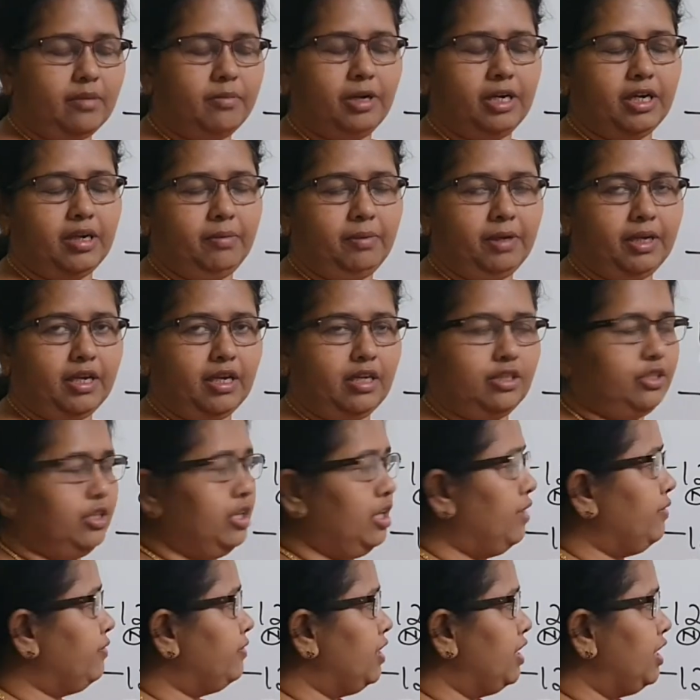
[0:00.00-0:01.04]
multiplication,
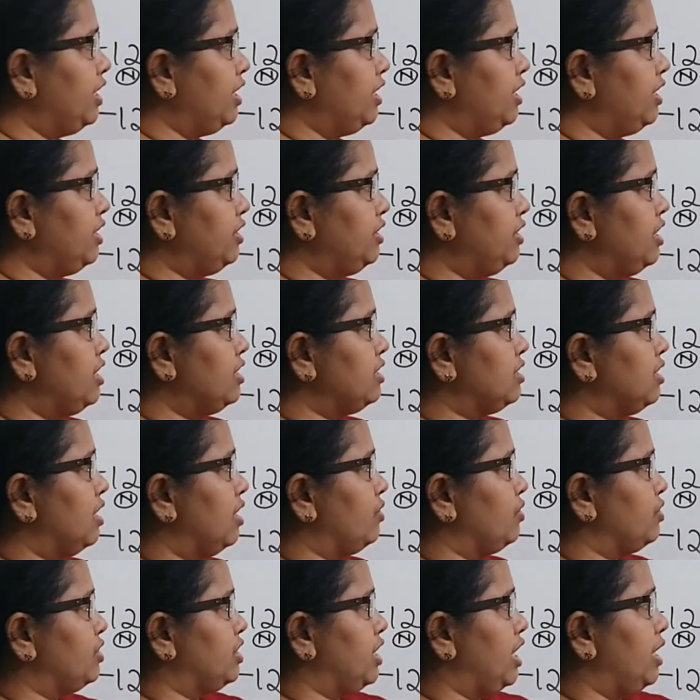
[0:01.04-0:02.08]
if the integers
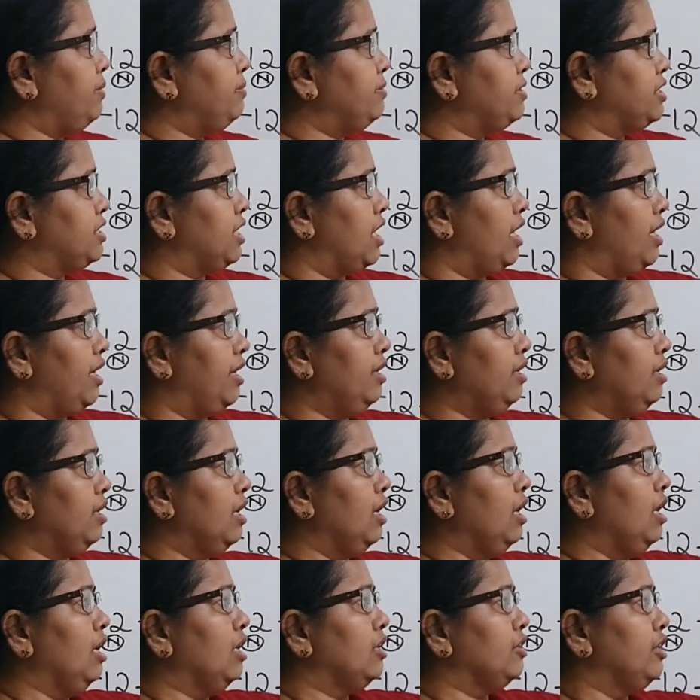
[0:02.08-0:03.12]
have same sign,
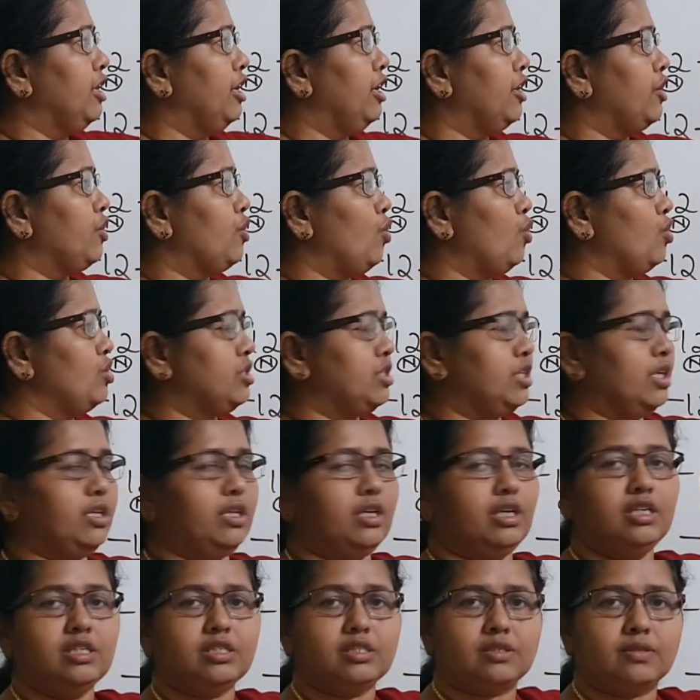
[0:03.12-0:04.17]
their quotient
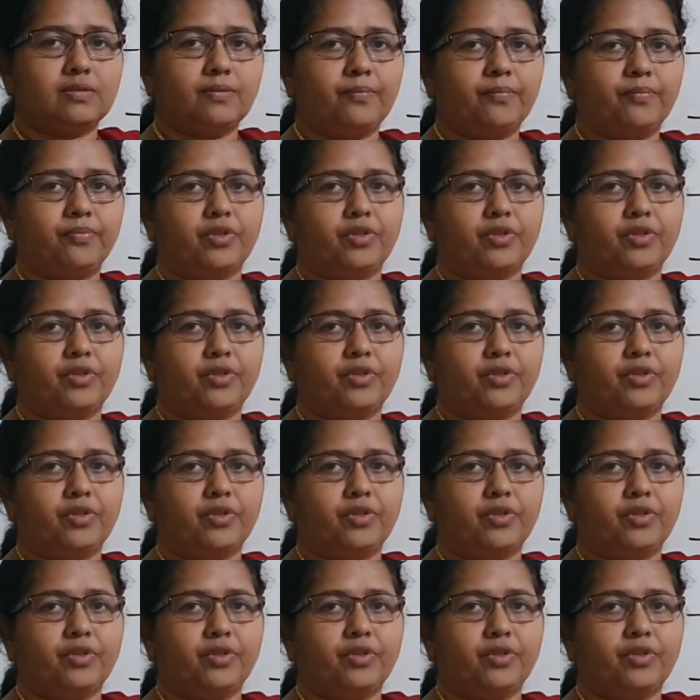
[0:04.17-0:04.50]
is